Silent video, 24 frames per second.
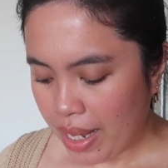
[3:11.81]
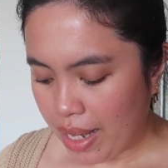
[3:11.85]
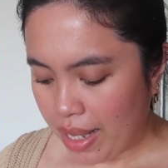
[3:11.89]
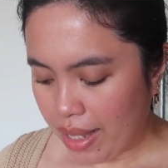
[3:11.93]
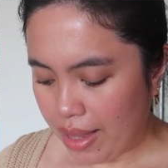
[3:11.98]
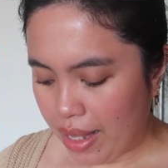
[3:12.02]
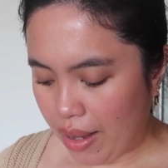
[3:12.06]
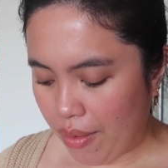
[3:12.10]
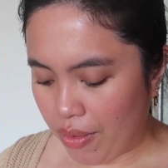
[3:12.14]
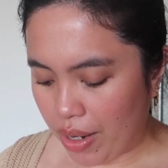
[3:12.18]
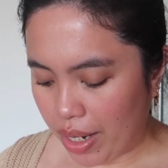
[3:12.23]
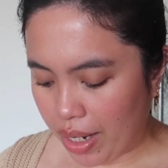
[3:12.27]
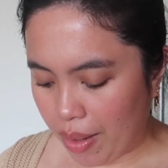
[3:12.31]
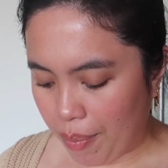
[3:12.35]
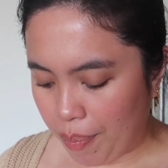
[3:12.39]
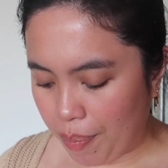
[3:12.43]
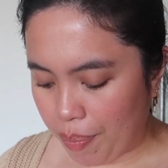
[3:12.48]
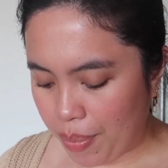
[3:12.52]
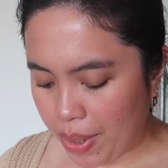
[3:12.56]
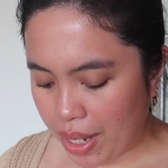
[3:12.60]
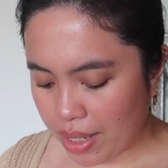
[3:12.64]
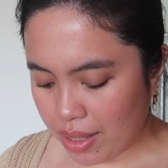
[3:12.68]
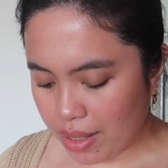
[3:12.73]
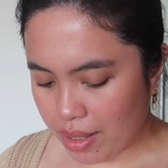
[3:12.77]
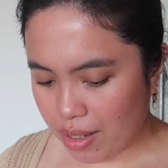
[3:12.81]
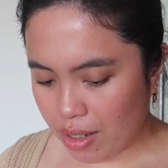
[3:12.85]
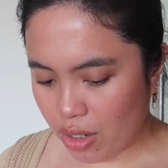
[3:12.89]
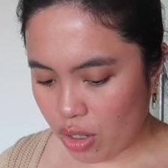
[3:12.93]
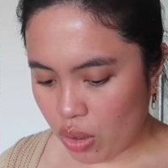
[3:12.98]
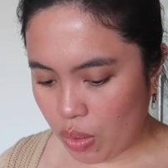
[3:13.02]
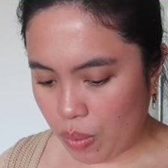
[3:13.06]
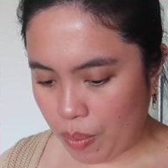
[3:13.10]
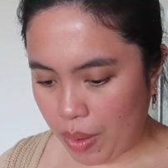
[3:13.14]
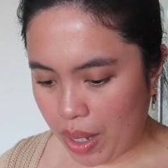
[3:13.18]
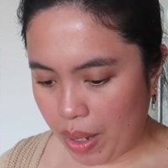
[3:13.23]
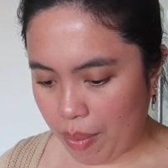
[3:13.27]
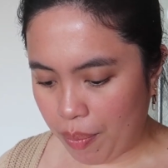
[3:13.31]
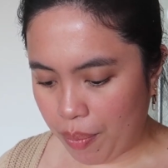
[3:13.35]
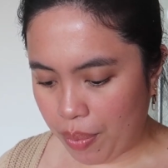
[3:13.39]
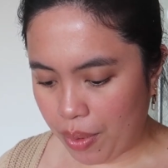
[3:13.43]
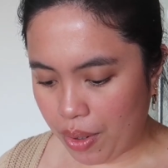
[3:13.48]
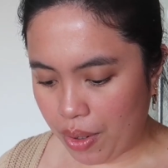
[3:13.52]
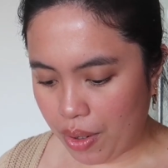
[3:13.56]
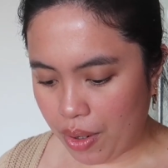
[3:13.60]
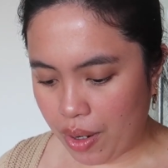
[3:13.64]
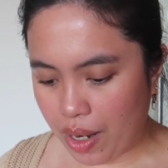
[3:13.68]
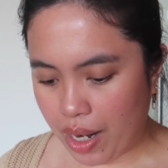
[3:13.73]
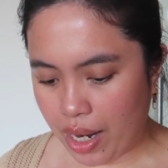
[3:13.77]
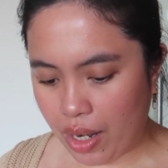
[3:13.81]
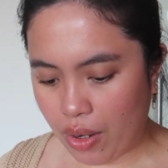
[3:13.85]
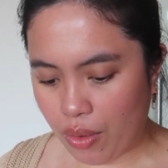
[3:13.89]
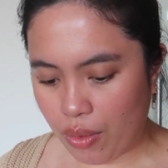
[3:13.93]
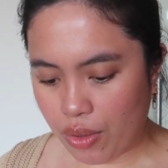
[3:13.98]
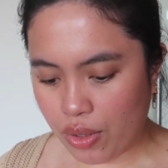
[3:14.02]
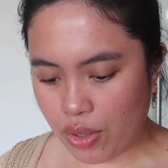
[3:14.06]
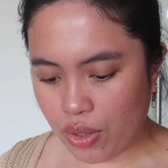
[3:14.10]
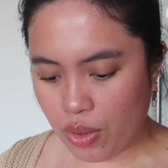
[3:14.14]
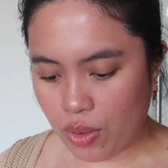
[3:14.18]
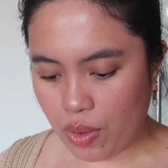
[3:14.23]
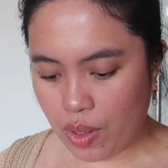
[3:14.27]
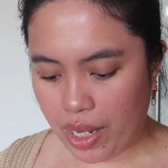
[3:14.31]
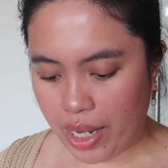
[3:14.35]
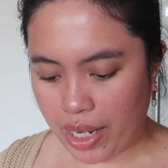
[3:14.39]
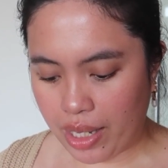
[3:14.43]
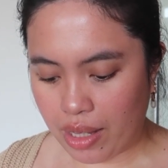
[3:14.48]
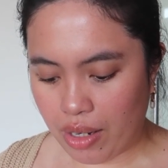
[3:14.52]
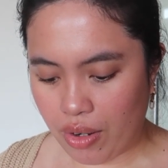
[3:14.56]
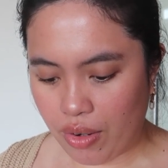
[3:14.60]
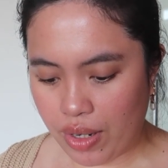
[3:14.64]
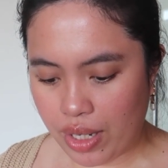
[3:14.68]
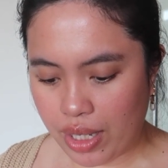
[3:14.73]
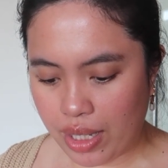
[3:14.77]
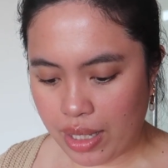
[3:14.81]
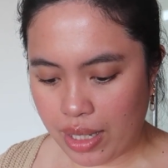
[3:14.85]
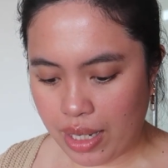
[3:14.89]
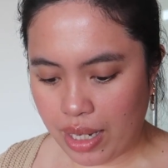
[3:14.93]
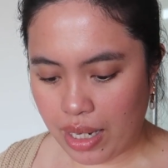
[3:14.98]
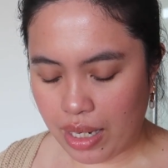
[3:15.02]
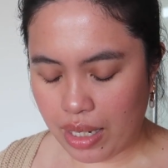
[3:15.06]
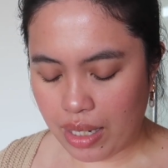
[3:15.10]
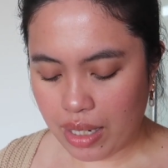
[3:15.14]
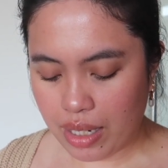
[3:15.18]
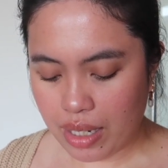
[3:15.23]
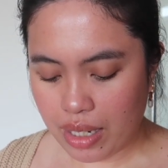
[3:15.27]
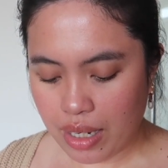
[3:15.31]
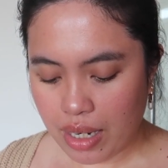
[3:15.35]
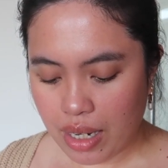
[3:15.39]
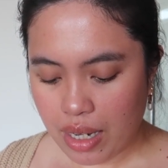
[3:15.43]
They have like a pink tissue paper, and also like the receipt.